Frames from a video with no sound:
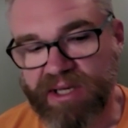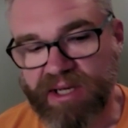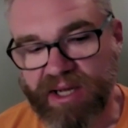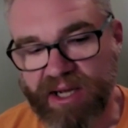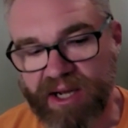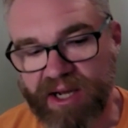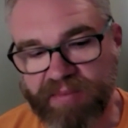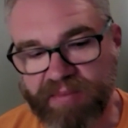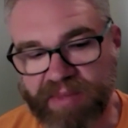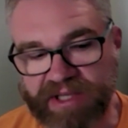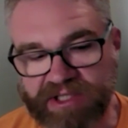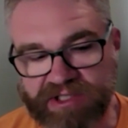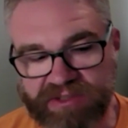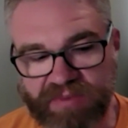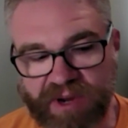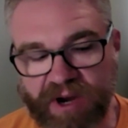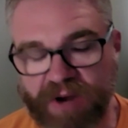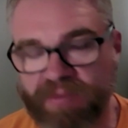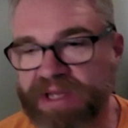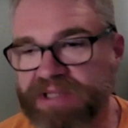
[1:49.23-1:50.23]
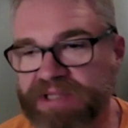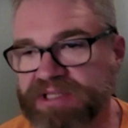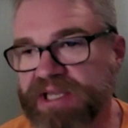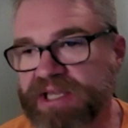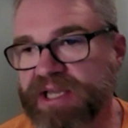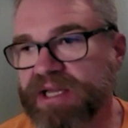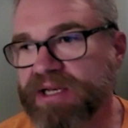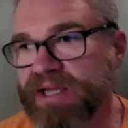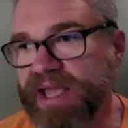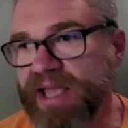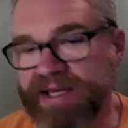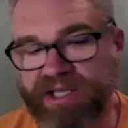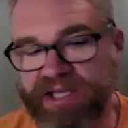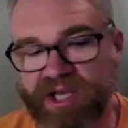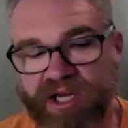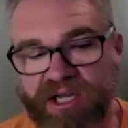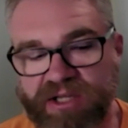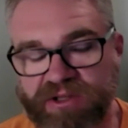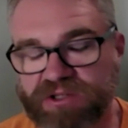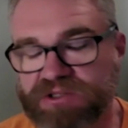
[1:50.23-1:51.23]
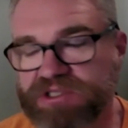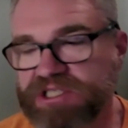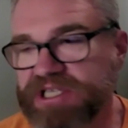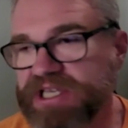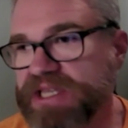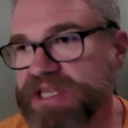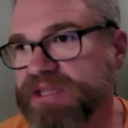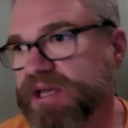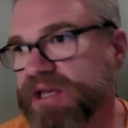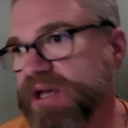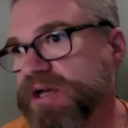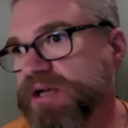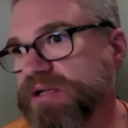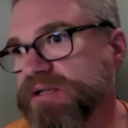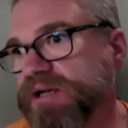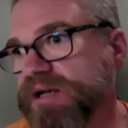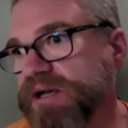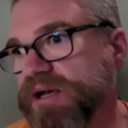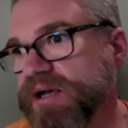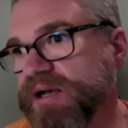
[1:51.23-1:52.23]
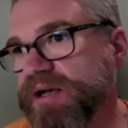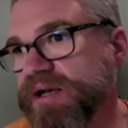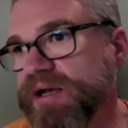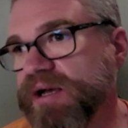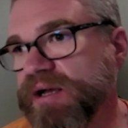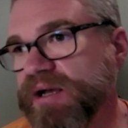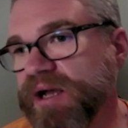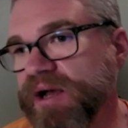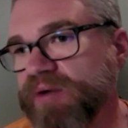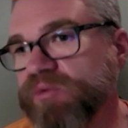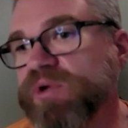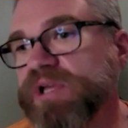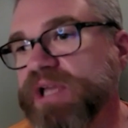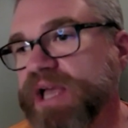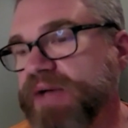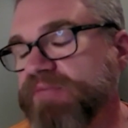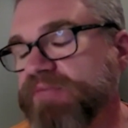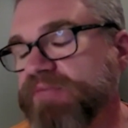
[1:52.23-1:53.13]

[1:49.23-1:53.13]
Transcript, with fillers: um, experimenting and, and, cutting their teeth on uh, a rehab